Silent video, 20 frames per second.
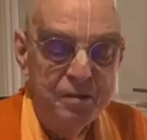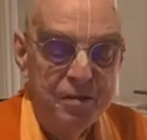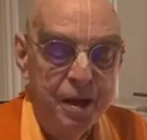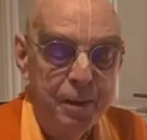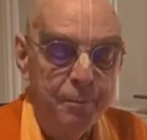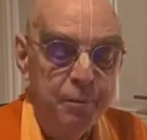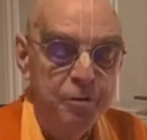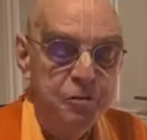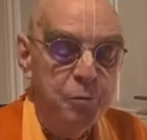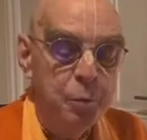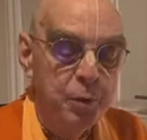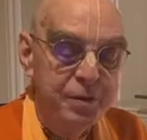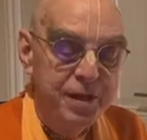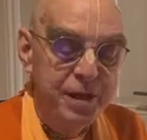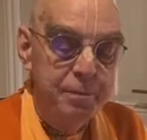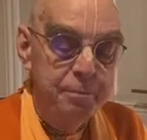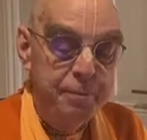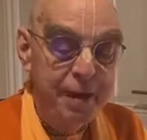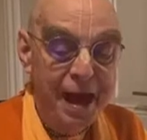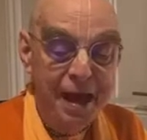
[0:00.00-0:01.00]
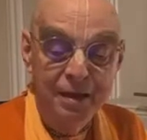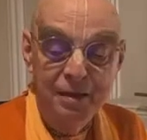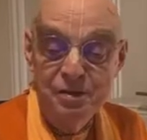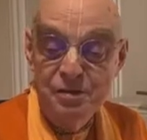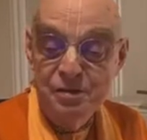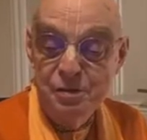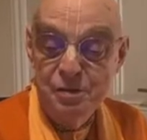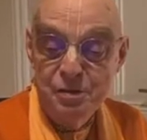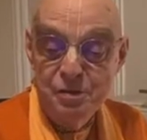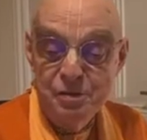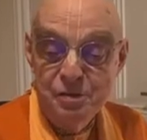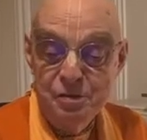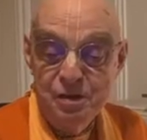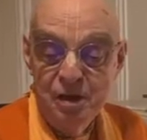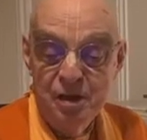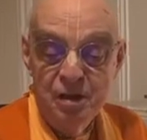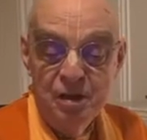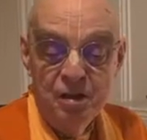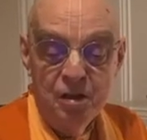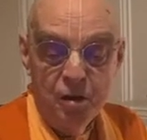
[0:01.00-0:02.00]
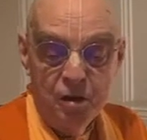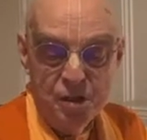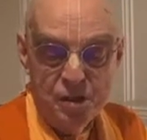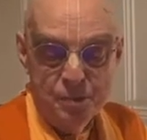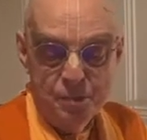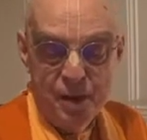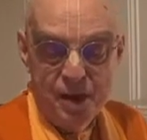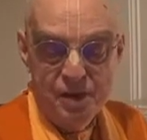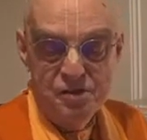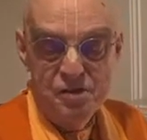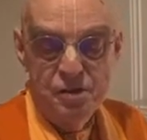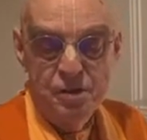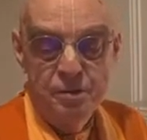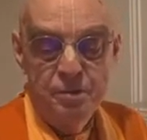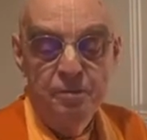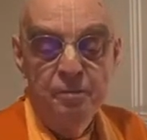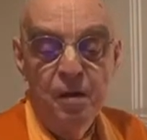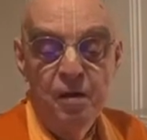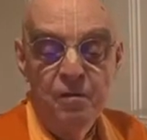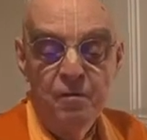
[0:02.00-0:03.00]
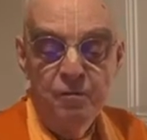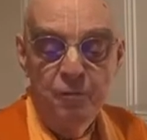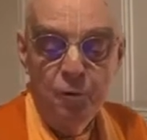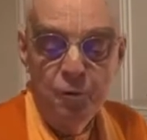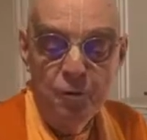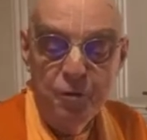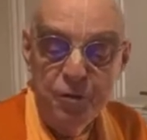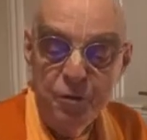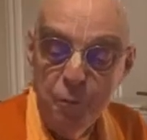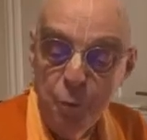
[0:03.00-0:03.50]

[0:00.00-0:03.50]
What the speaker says: Temples within palaces are especially for